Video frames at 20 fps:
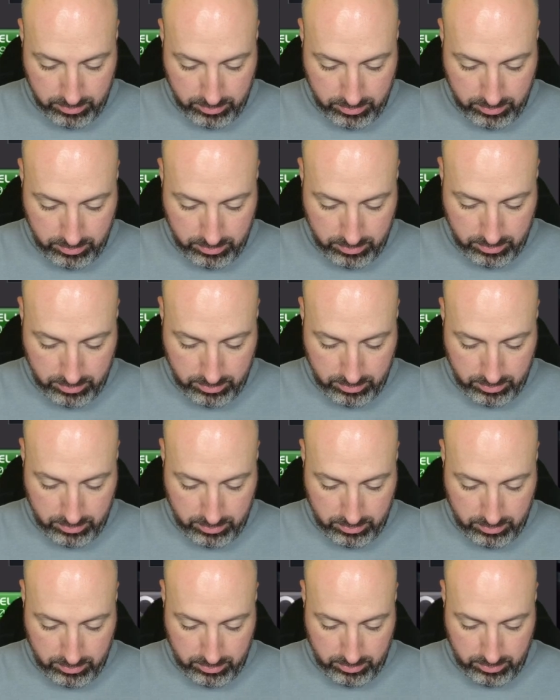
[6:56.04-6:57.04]

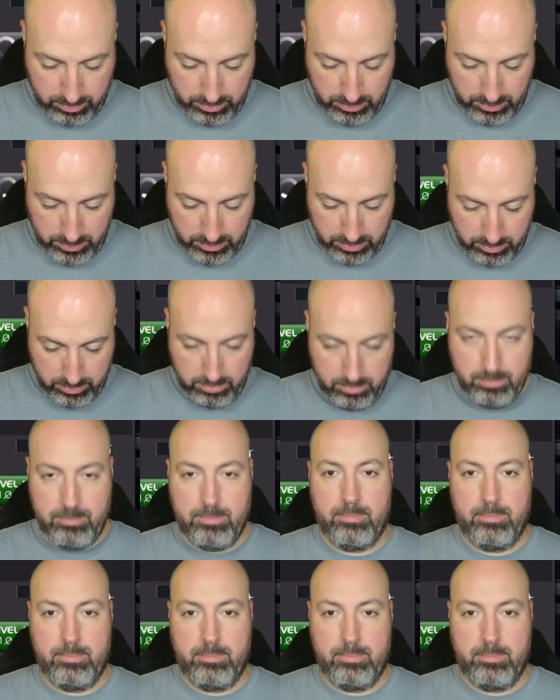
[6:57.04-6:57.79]
No one is speaking in this clip.